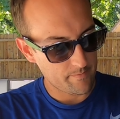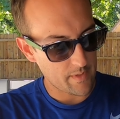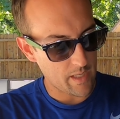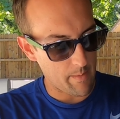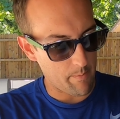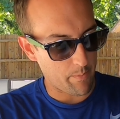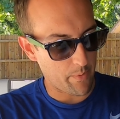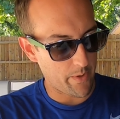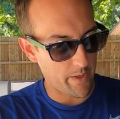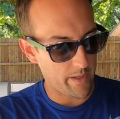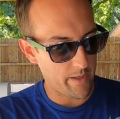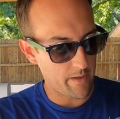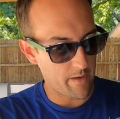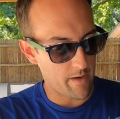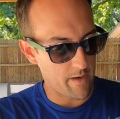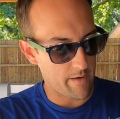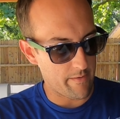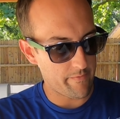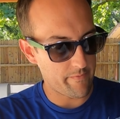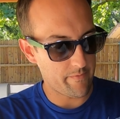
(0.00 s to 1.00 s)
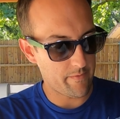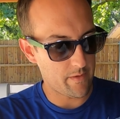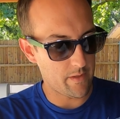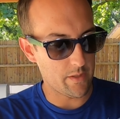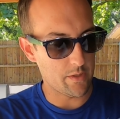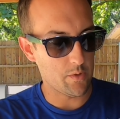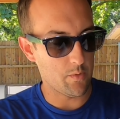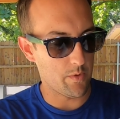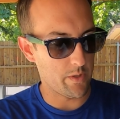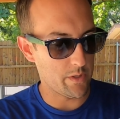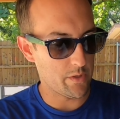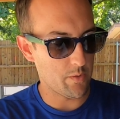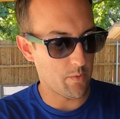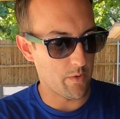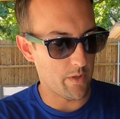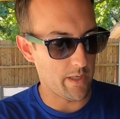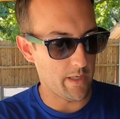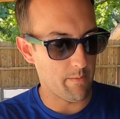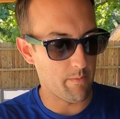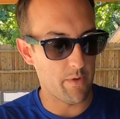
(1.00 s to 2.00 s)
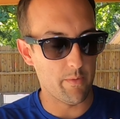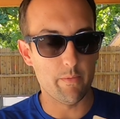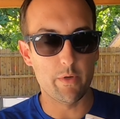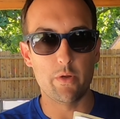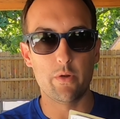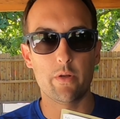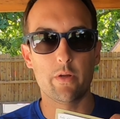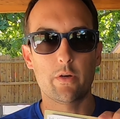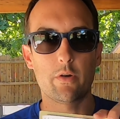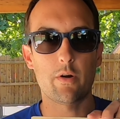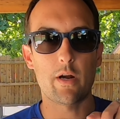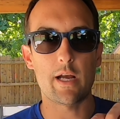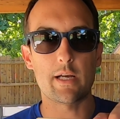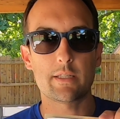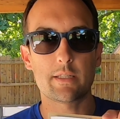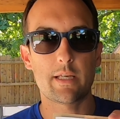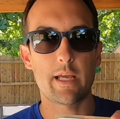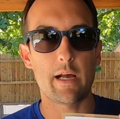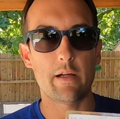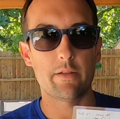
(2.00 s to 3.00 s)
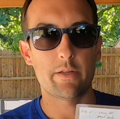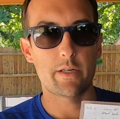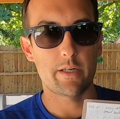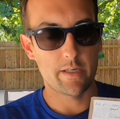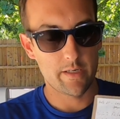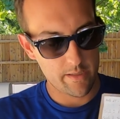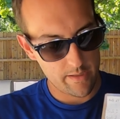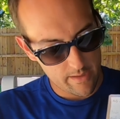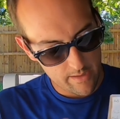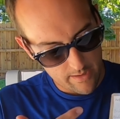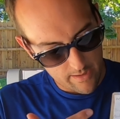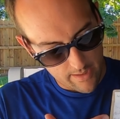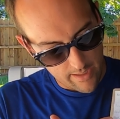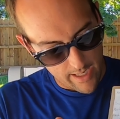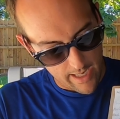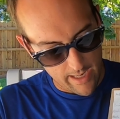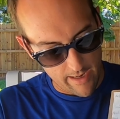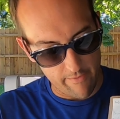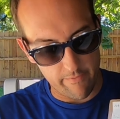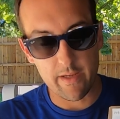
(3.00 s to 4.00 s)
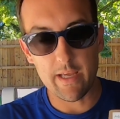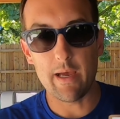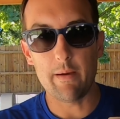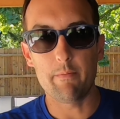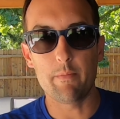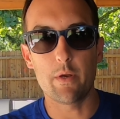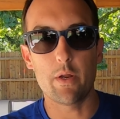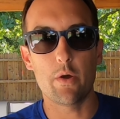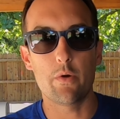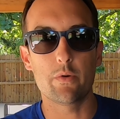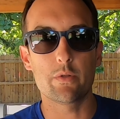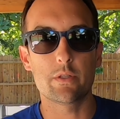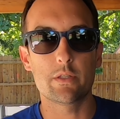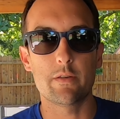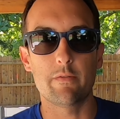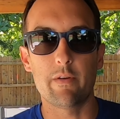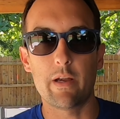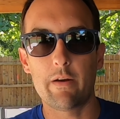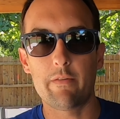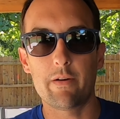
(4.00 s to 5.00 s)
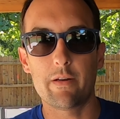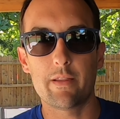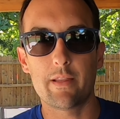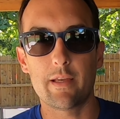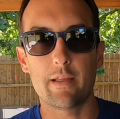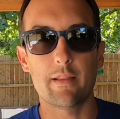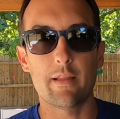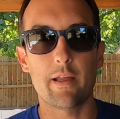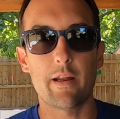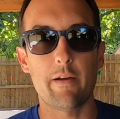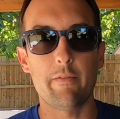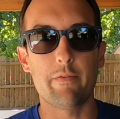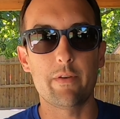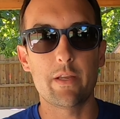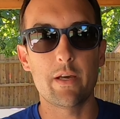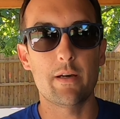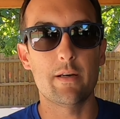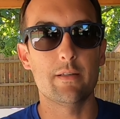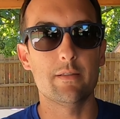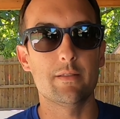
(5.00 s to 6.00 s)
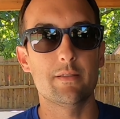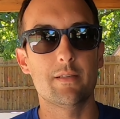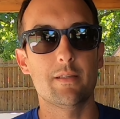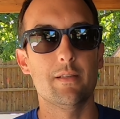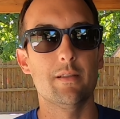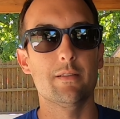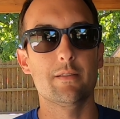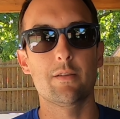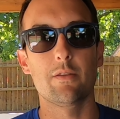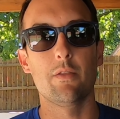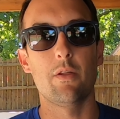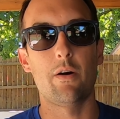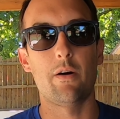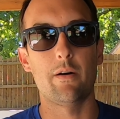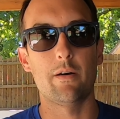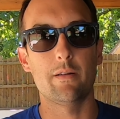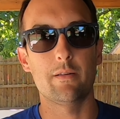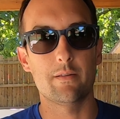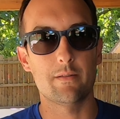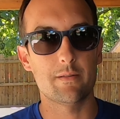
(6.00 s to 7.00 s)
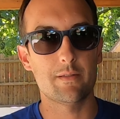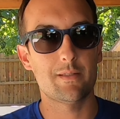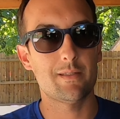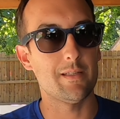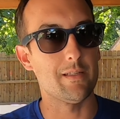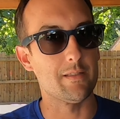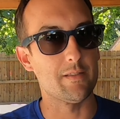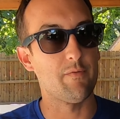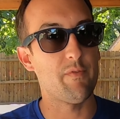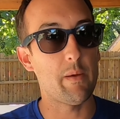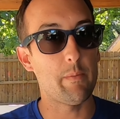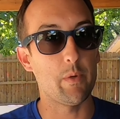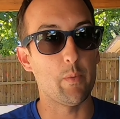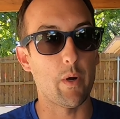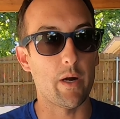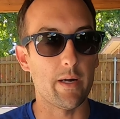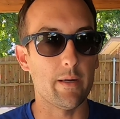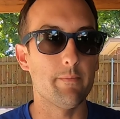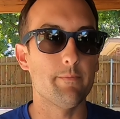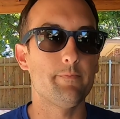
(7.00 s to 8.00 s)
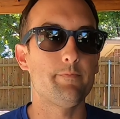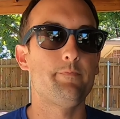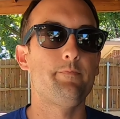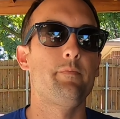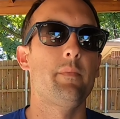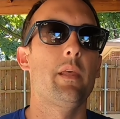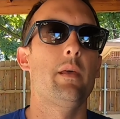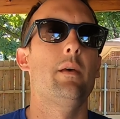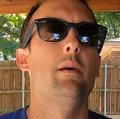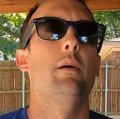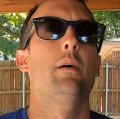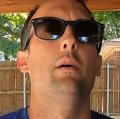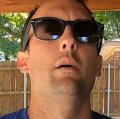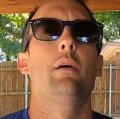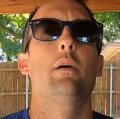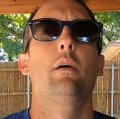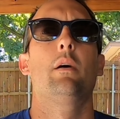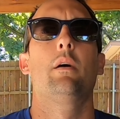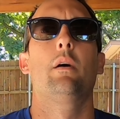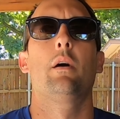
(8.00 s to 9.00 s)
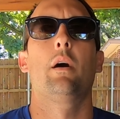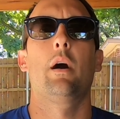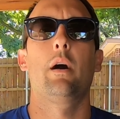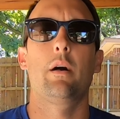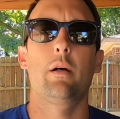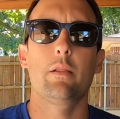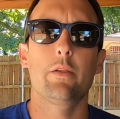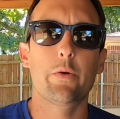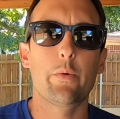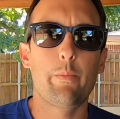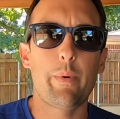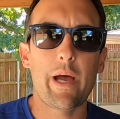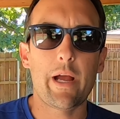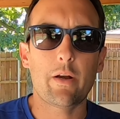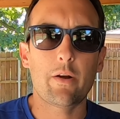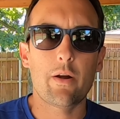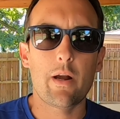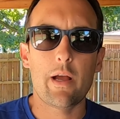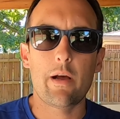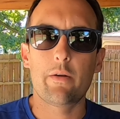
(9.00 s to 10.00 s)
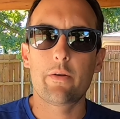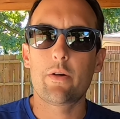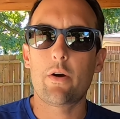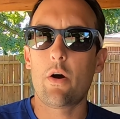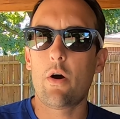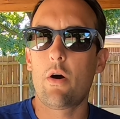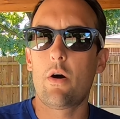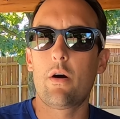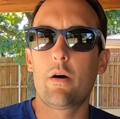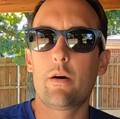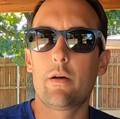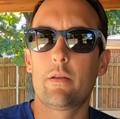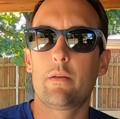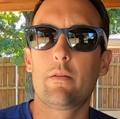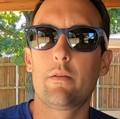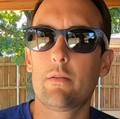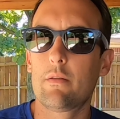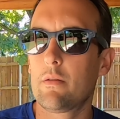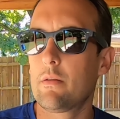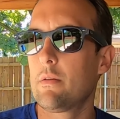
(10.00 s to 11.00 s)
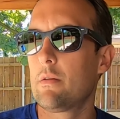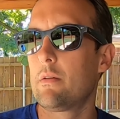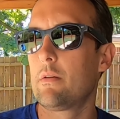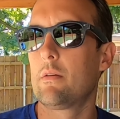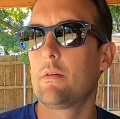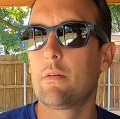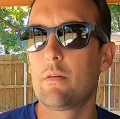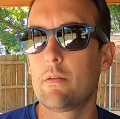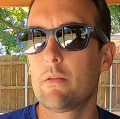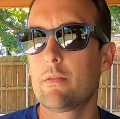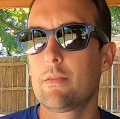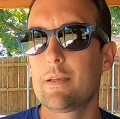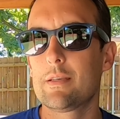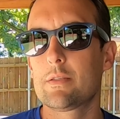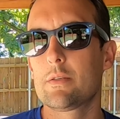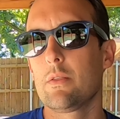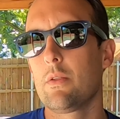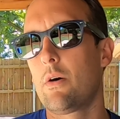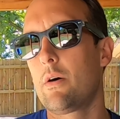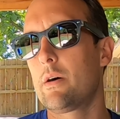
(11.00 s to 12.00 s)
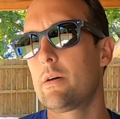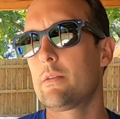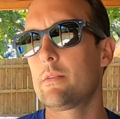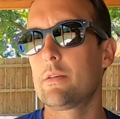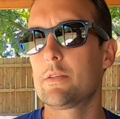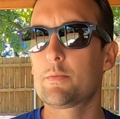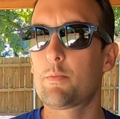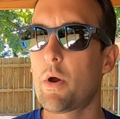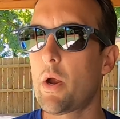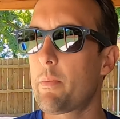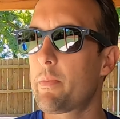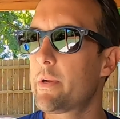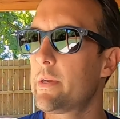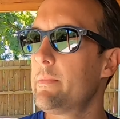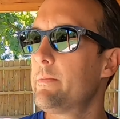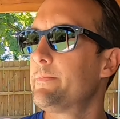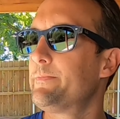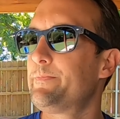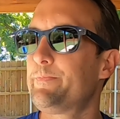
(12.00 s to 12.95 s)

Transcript: I printed off the 2020 Bermuda grass calendar, and I've kept notes of everything that I've done to this lawn since February. A little background on this lawn, this property.